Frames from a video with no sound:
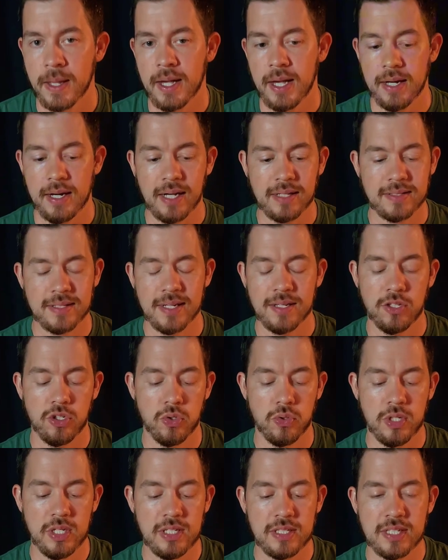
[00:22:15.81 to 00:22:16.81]
And not saying you
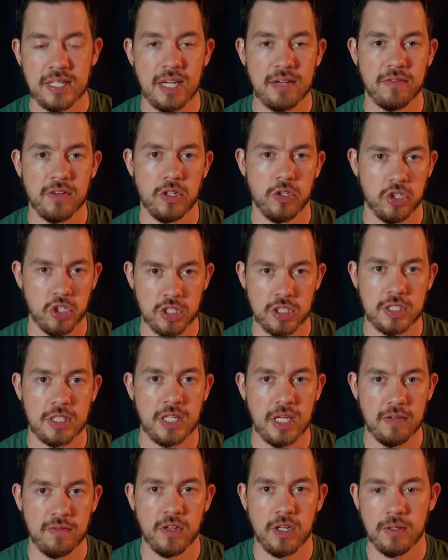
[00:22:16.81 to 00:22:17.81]
need to give in just to
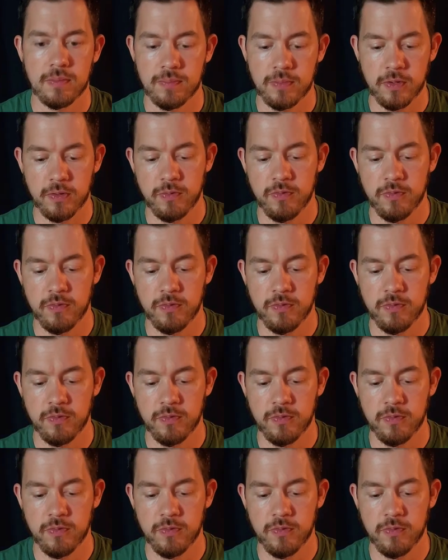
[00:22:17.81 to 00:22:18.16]
give in to